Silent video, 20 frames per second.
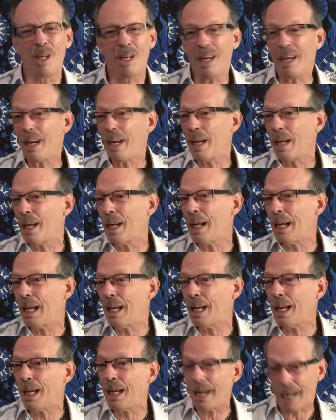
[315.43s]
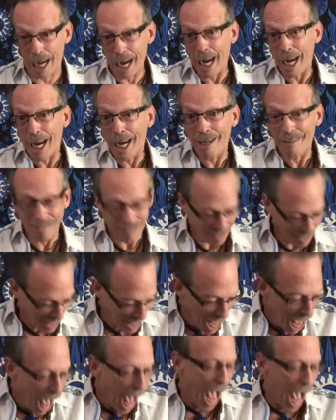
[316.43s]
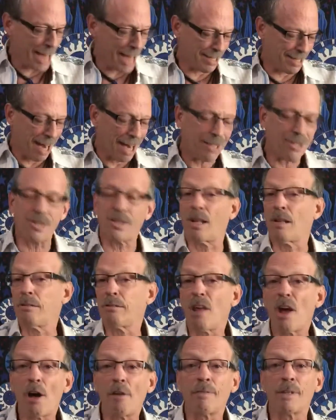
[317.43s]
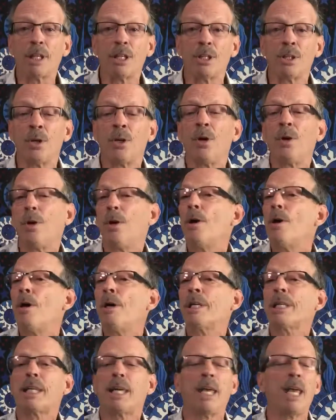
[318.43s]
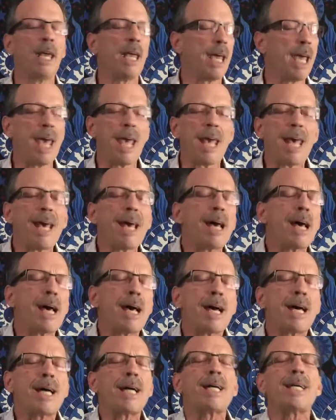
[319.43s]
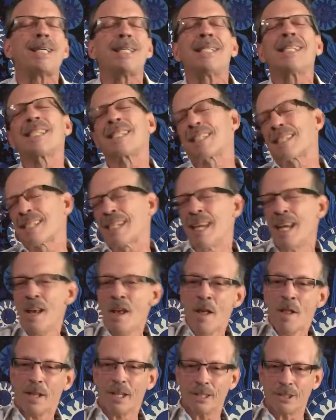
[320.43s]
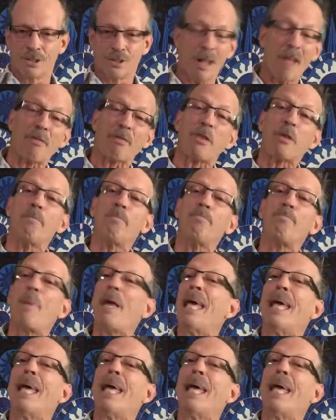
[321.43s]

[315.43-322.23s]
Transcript: me. I taste the love in her kiss. There's nothing